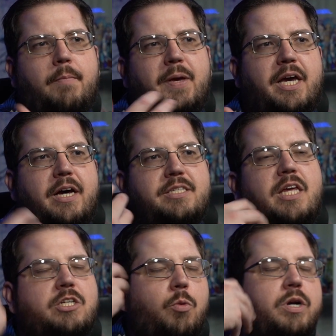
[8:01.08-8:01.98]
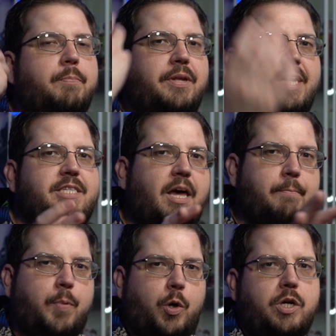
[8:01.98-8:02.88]
because they don't want to place
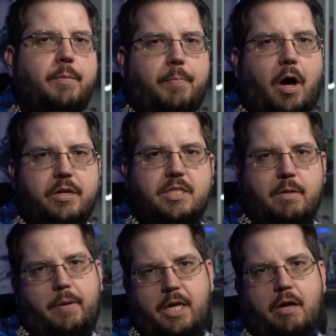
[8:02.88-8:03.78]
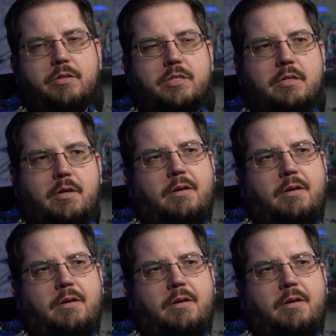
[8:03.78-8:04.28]
that burden upon somebody else.